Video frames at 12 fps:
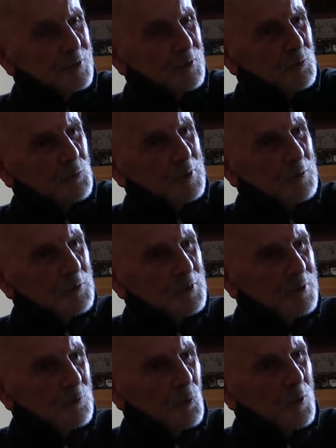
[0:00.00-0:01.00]
that we were
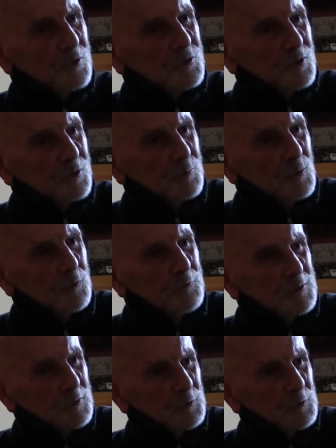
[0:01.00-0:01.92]
in watching the movie.